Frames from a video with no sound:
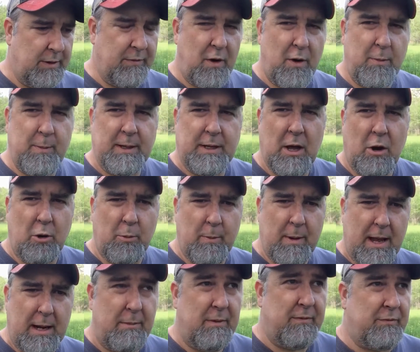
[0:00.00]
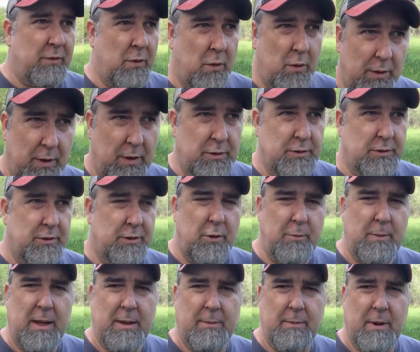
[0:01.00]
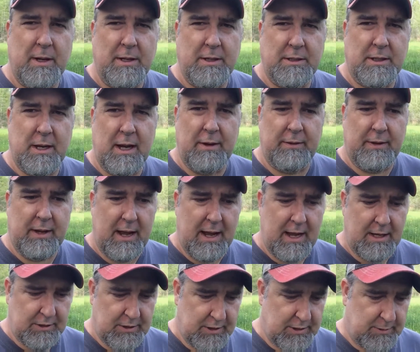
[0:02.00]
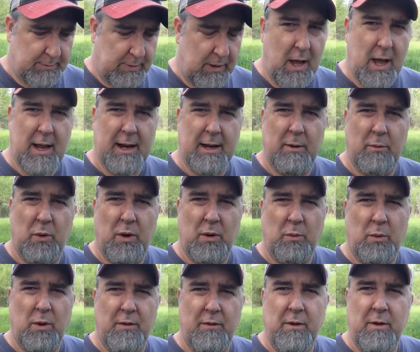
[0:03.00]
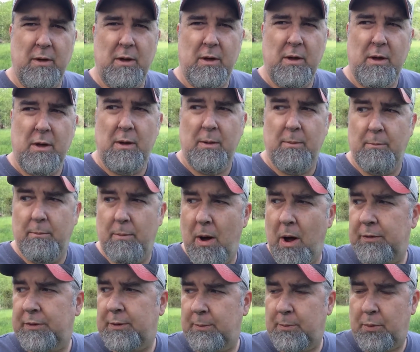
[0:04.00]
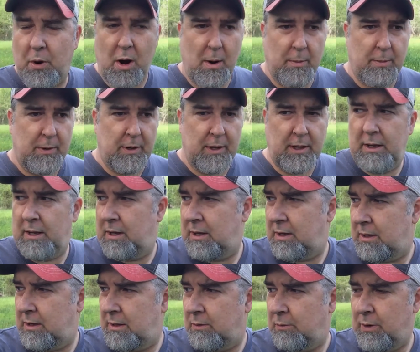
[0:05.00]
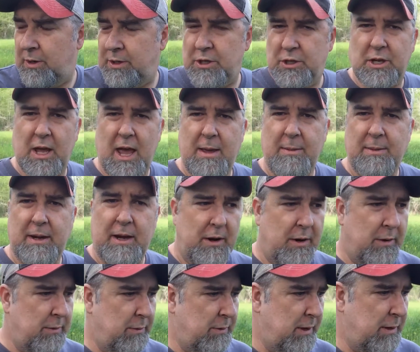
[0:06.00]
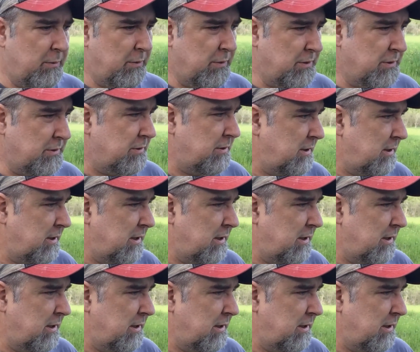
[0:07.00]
You've heard me talk about it before. There's a 2-man buddy stand on the edge of this plot, and when we bought the property, we just came in here. It was